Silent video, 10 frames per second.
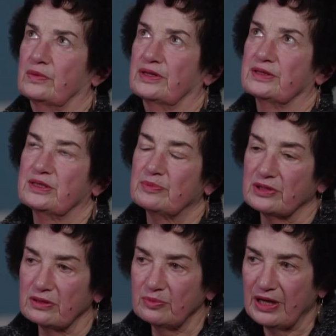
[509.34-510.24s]
Well, the
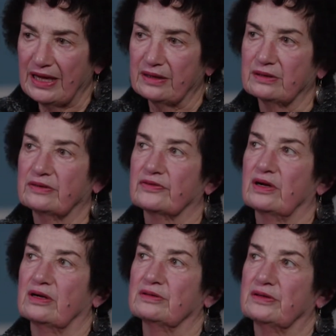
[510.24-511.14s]
typical pattern of
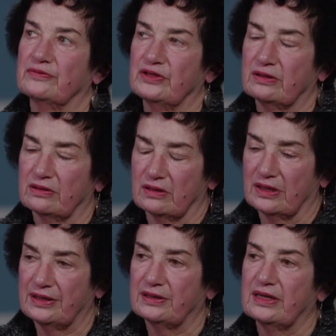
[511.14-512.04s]
cognitive
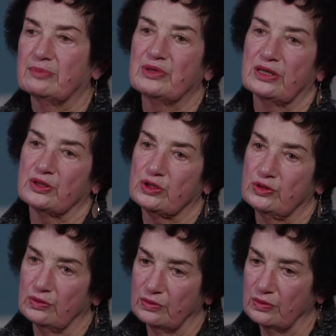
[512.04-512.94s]
decline in
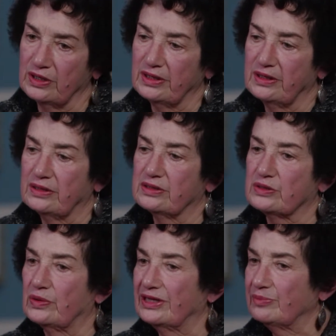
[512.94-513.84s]
MPS II is
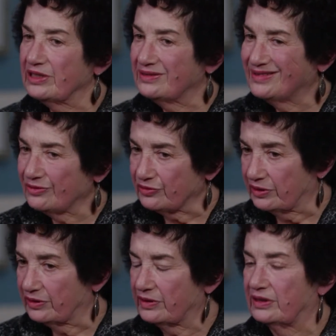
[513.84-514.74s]
quite a bit
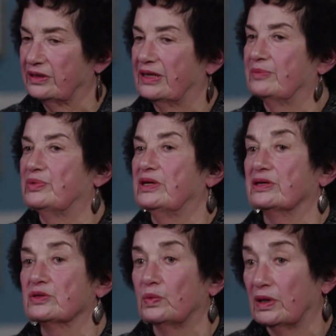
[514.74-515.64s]
different than
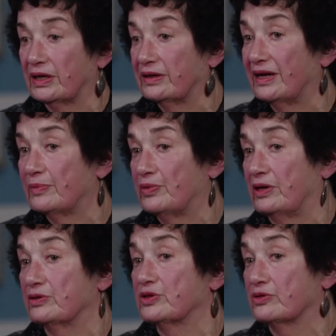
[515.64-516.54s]
MPS I and
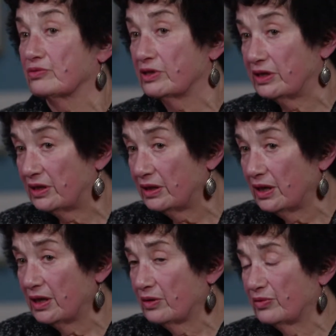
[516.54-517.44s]
MPS III,
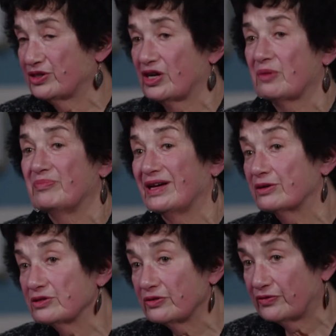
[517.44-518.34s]
which are
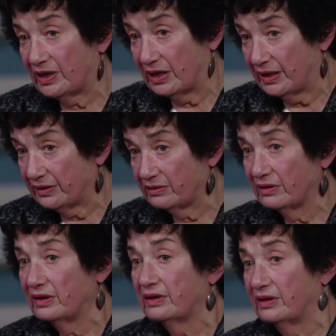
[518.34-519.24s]
better defined
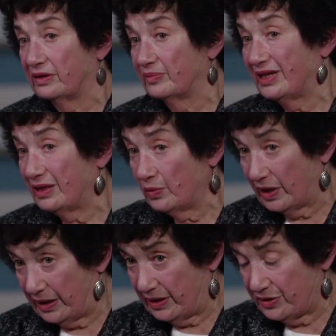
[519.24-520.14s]
in many
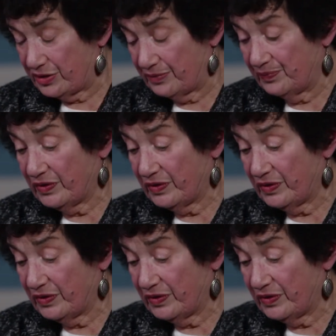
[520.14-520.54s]
ways.